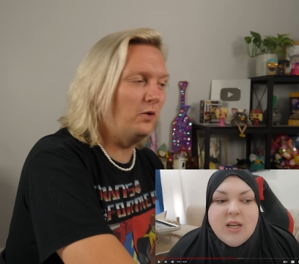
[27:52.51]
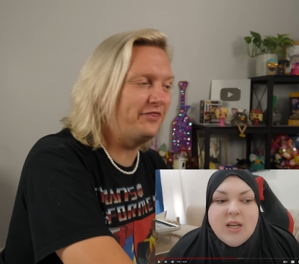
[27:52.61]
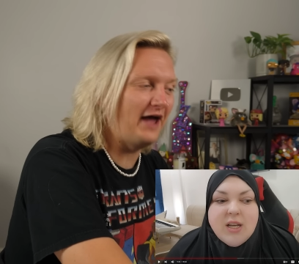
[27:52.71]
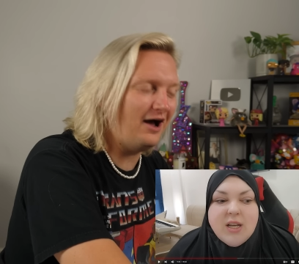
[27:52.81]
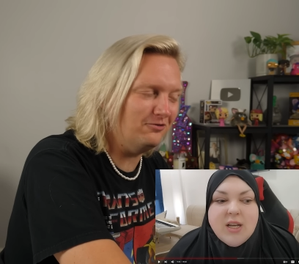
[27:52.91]

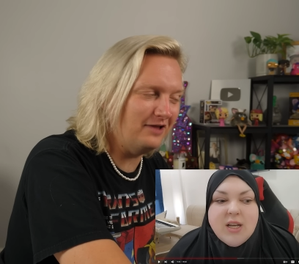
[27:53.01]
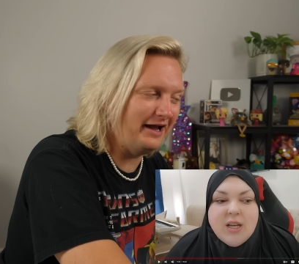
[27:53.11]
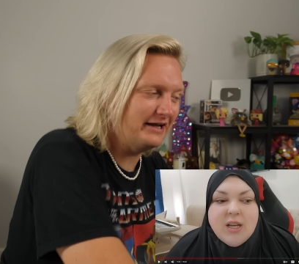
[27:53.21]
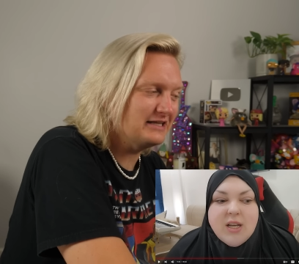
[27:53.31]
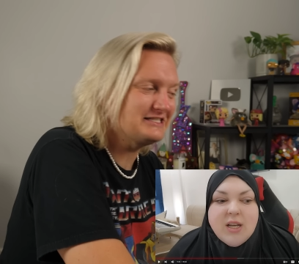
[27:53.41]
Speaker 1: without,
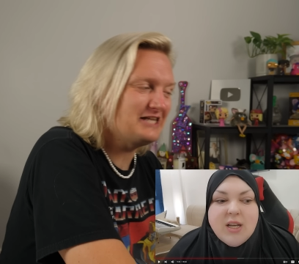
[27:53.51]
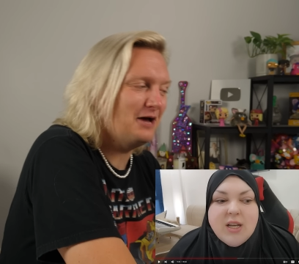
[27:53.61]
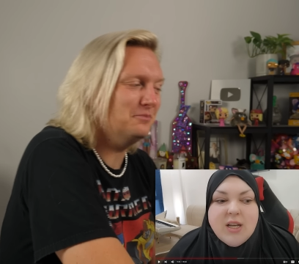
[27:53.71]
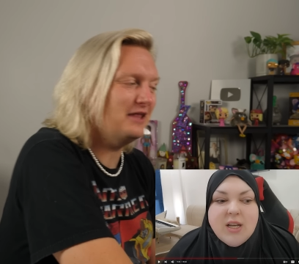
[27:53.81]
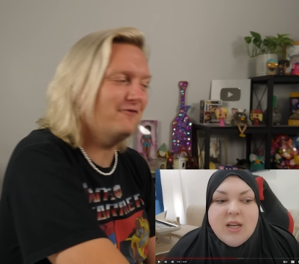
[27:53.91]
like,
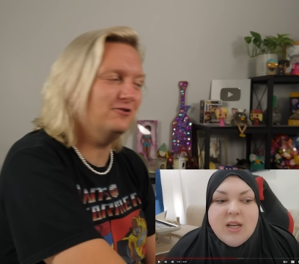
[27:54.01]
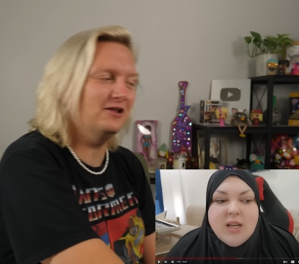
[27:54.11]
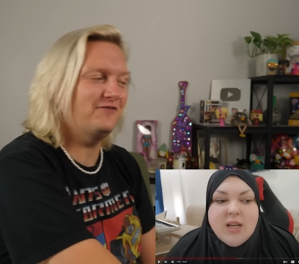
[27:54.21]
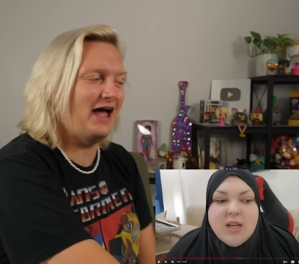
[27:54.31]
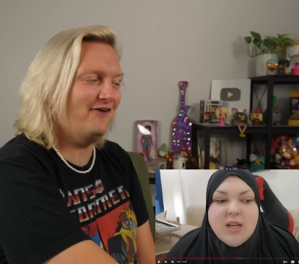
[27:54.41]
some
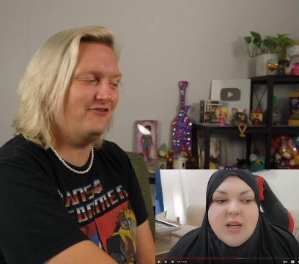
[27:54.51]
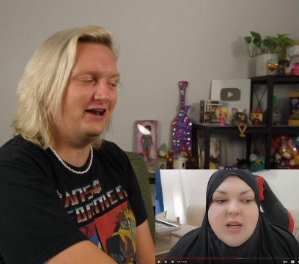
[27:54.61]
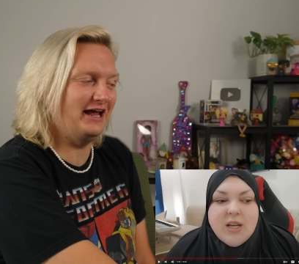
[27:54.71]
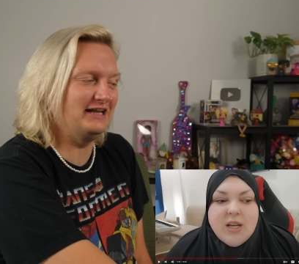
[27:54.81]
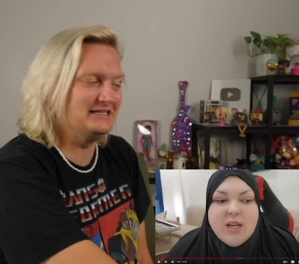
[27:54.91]
level of
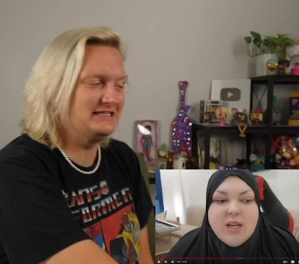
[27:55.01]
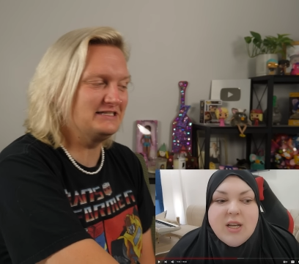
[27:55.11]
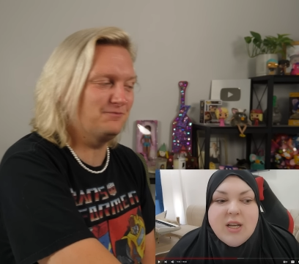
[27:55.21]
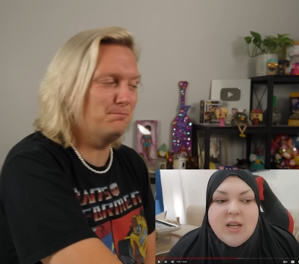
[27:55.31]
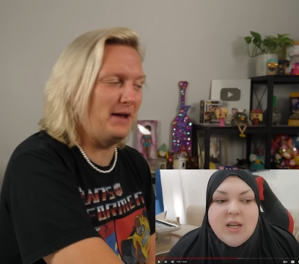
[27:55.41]

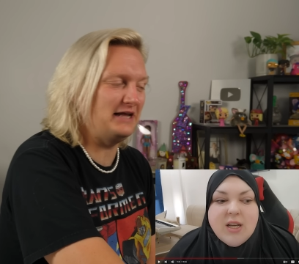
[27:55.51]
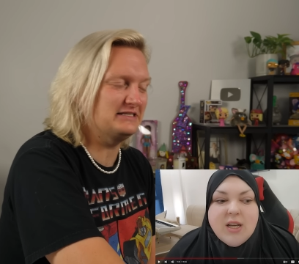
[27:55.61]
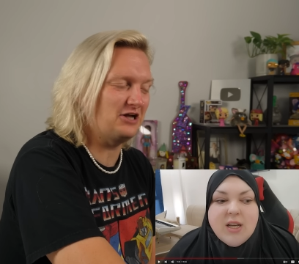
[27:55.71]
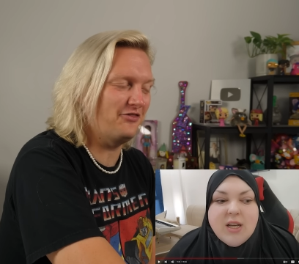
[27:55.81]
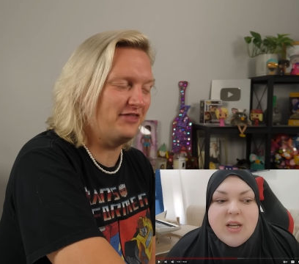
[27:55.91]
evidence
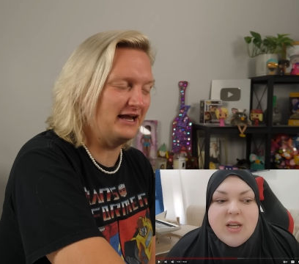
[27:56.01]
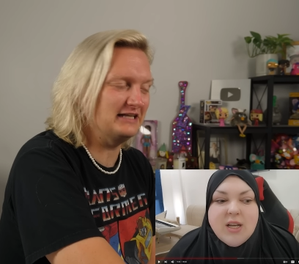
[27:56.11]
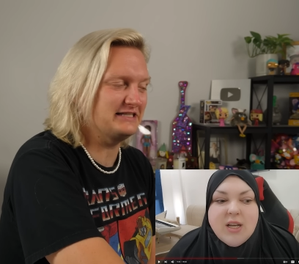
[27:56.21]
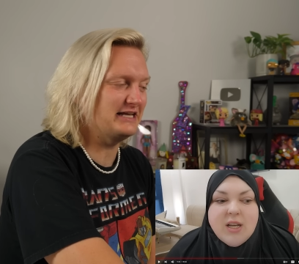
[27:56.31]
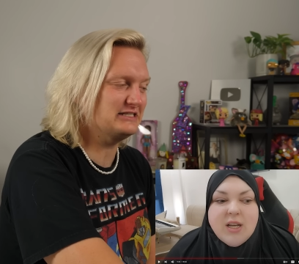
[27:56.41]
based on
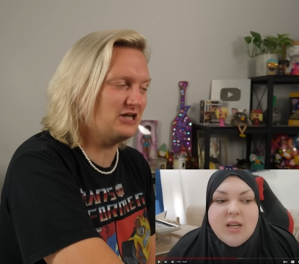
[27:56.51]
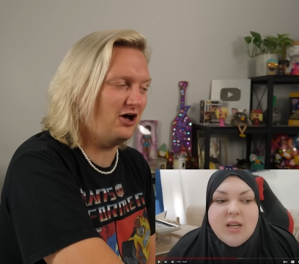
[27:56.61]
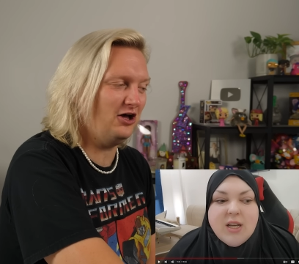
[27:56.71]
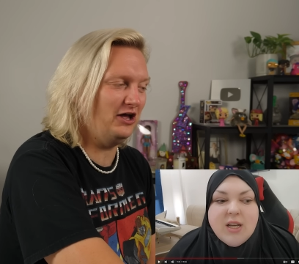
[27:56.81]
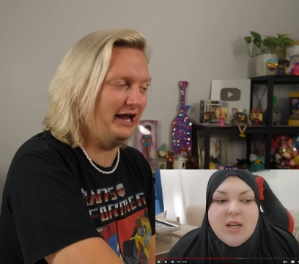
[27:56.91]
things they
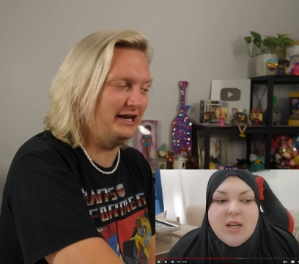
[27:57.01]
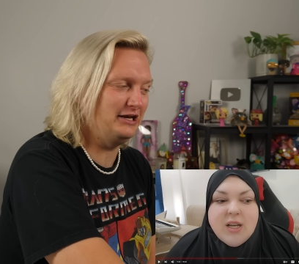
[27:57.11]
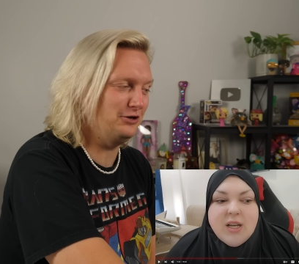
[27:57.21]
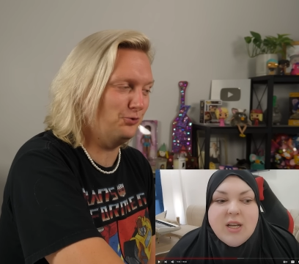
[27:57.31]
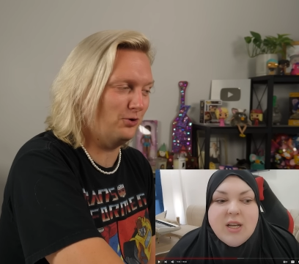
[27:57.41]
saw
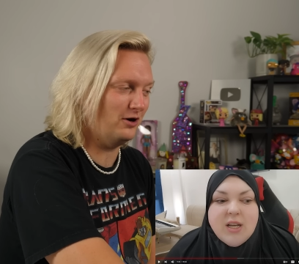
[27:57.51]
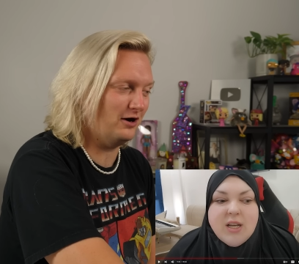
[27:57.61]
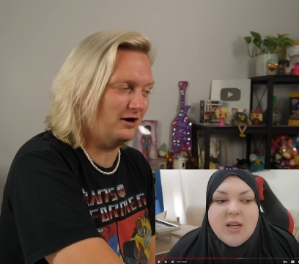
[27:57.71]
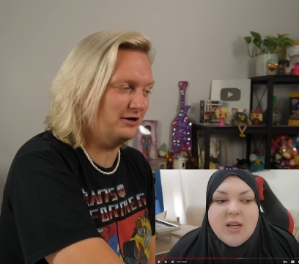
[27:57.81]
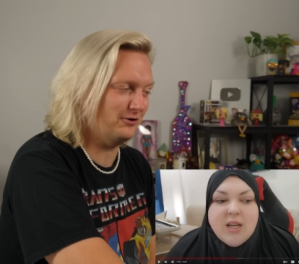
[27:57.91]
in
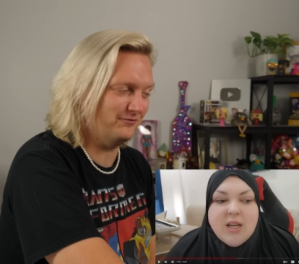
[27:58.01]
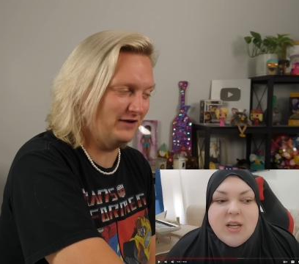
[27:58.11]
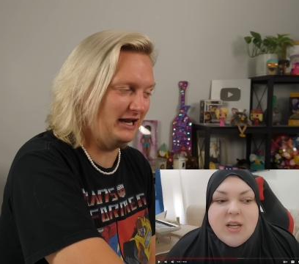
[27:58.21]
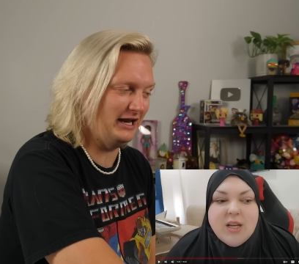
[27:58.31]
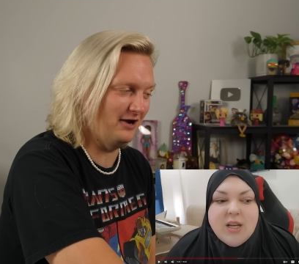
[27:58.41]
your
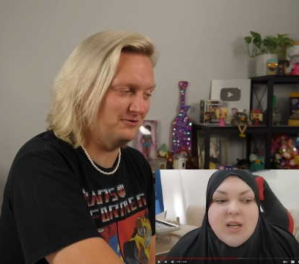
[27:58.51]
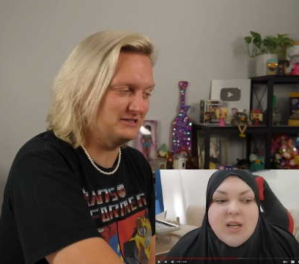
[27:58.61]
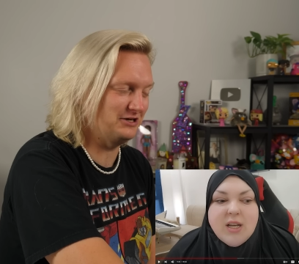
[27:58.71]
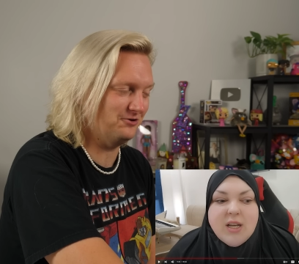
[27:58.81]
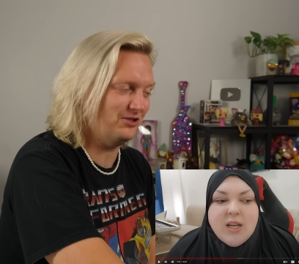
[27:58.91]

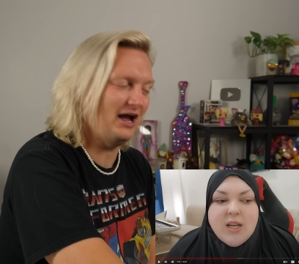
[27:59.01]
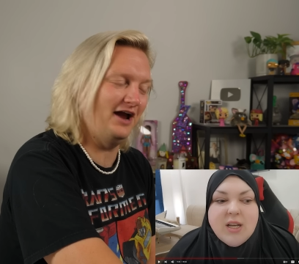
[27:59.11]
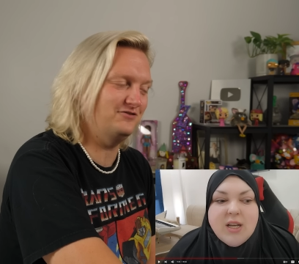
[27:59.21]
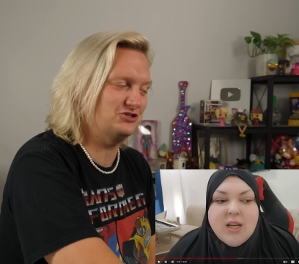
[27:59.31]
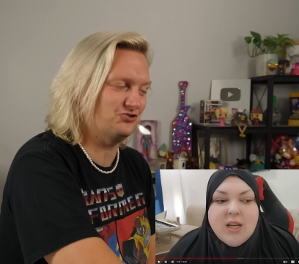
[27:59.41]
videos and your
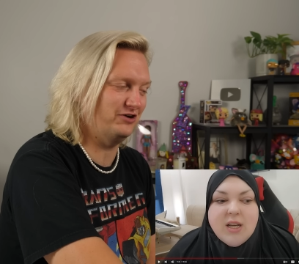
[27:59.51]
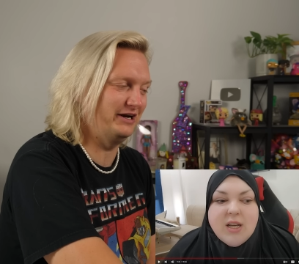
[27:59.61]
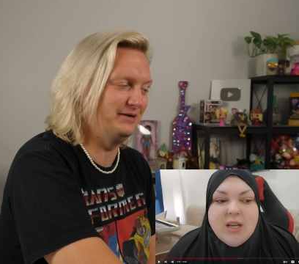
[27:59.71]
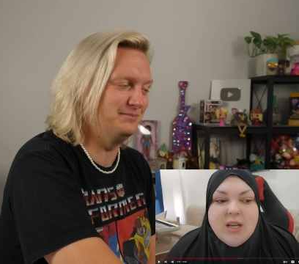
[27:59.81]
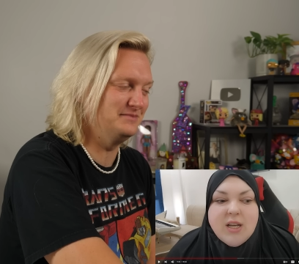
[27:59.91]
live
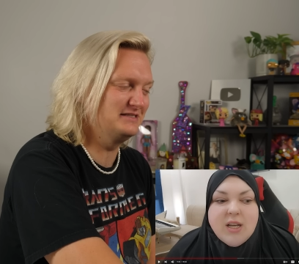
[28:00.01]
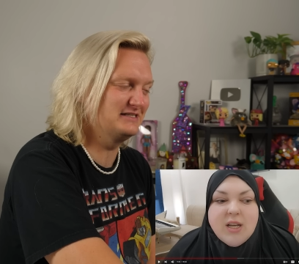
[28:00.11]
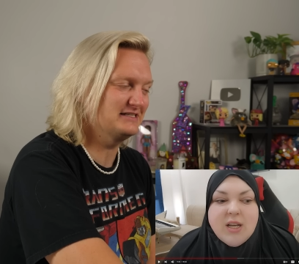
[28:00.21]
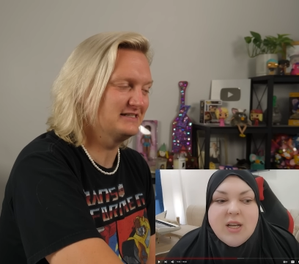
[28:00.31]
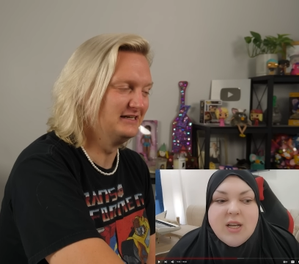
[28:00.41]

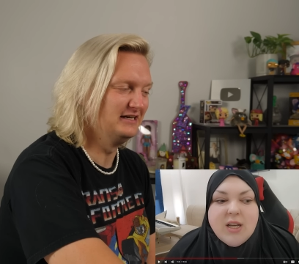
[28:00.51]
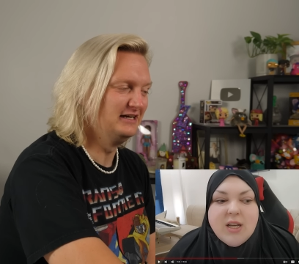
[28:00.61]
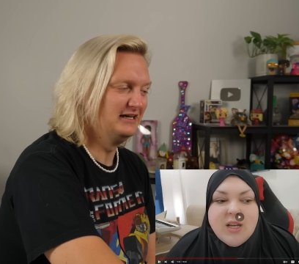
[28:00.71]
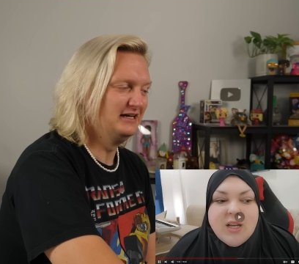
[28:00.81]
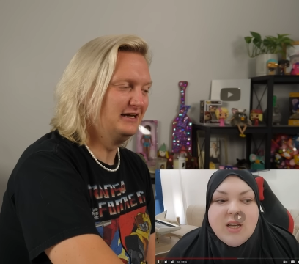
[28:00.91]
streams.
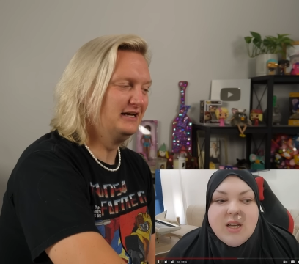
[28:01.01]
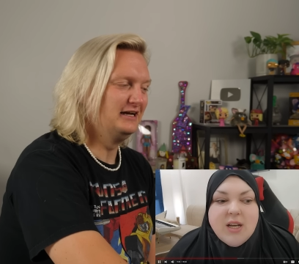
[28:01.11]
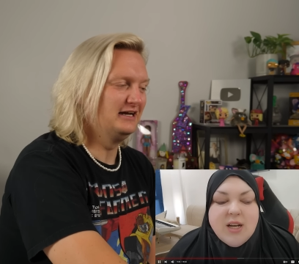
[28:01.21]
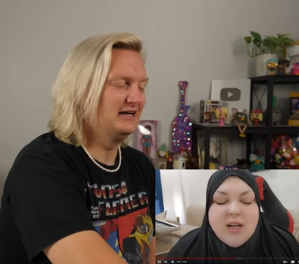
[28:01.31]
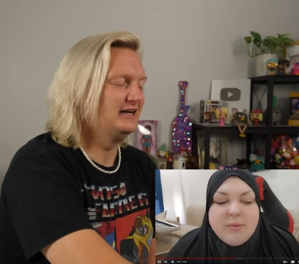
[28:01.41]

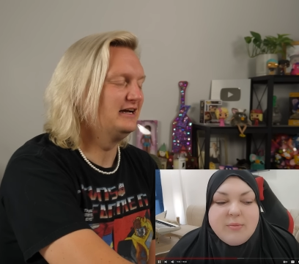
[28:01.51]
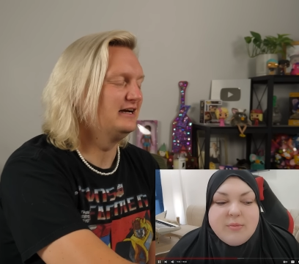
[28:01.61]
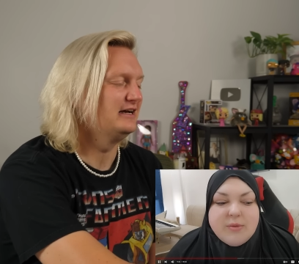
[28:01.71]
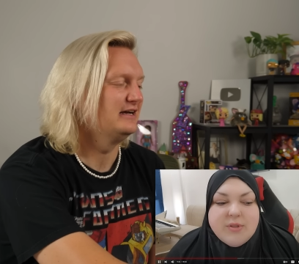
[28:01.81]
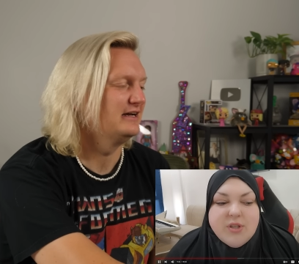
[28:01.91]

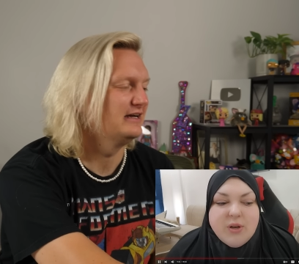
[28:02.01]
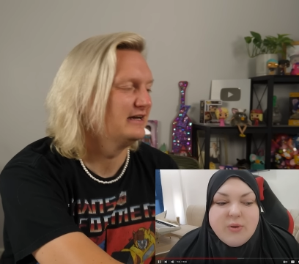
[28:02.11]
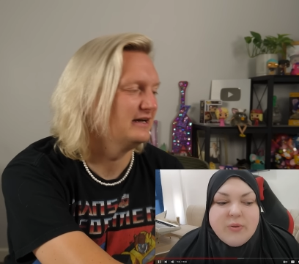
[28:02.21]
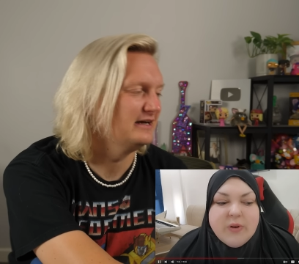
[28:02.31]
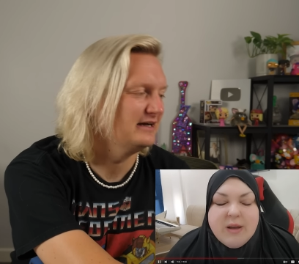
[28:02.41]

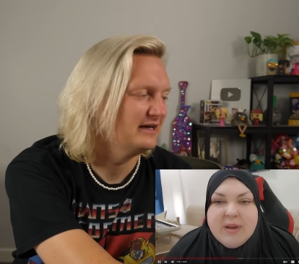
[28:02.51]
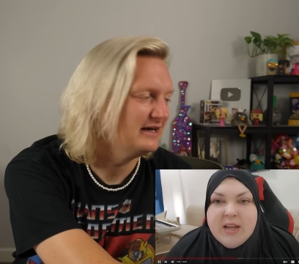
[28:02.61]
Speaker 2: So, I